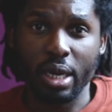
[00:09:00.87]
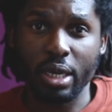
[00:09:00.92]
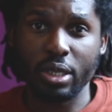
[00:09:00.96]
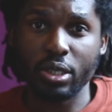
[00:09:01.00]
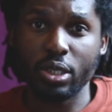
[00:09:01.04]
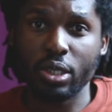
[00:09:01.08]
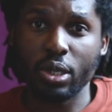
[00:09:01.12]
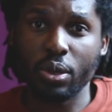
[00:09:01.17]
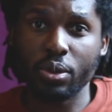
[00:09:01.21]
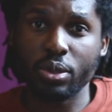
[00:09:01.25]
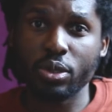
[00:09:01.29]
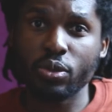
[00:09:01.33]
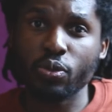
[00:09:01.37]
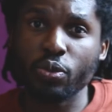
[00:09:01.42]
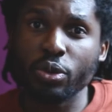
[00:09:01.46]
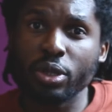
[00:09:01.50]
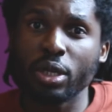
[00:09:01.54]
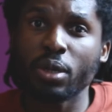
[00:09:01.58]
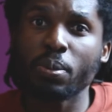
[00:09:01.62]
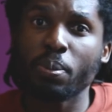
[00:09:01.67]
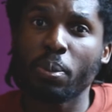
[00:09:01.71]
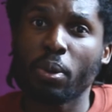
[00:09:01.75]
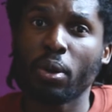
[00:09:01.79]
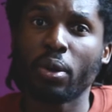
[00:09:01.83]
And so it's
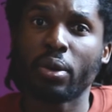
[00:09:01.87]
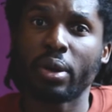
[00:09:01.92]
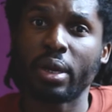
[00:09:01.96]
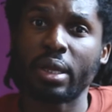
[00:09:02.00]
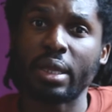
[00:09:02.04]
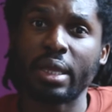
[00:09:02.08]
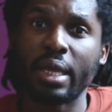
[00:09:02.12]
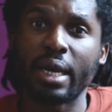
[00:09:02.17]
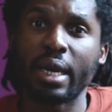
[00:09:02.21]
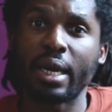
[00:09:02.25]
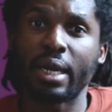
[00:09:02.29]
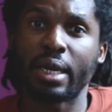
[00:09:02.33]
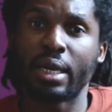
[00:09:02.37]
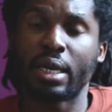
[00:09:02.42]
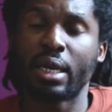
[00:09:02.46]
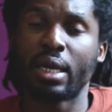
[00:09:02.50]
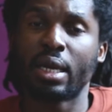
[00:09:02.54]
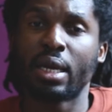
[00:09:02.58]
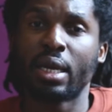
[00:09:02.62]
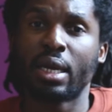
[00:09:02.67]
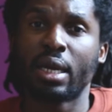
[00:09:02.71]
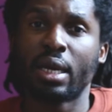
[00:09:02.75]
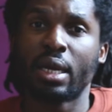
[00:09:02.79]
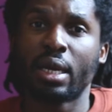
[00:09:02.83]
really important
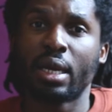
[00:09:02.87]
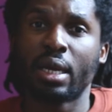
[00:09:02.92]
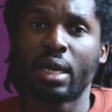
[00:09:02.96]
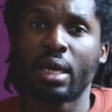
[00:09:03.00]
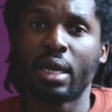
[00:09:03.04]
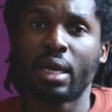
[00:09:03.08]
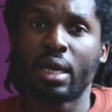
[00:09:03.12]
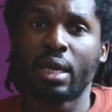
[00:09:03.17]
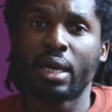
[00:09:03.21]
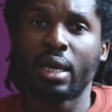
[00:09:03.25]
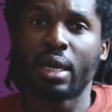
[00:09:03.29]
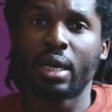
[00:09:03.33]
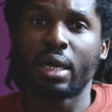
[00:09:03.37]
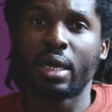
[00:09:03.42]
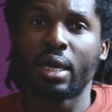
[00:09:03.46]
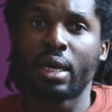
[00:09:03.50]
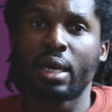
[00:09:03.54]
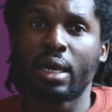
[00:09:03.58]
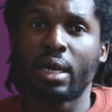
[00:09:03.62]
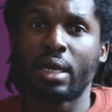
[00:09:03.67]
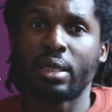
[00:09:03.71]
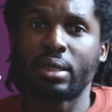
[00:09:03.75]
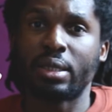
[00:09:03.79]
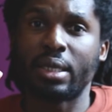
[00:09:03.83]
that
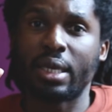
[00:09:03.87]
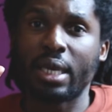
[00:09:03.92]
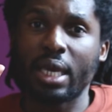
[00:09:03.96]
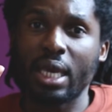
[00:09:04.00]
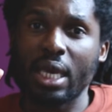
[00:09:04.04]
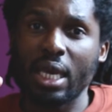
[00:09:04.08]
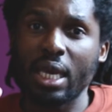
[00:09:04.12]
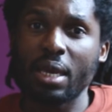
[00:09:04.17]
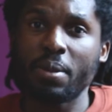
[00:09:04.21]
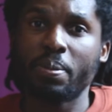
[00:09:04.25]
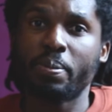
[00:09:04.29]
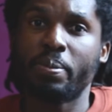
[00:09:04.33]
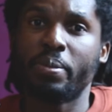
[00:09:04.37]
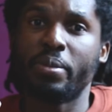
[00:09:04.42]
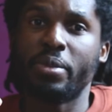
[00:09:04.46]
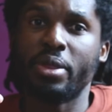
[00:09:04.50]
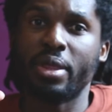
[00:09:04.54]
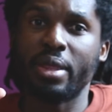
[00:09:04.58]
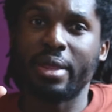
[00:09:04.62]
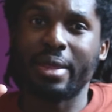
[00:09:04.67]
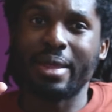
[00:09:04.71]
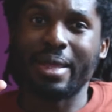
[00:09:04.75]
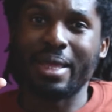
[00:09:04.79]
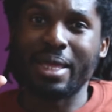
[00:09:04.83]
to keep
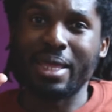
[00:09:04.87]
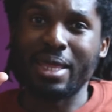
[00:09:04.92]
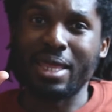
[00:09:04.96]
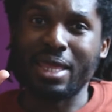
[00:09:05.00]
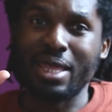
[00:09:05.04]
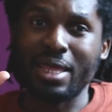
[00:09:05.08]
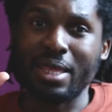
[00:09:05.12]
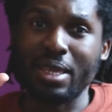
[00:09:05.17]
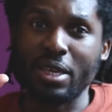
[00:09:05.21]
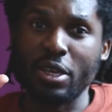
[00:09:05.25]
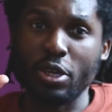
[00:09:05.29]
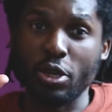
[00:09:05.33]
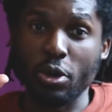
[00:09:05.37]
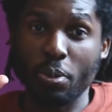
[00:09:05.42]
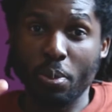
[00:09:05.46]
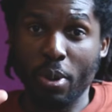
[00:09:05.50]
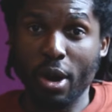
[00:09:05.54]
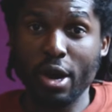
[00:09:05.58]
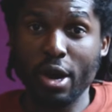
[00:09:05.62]
your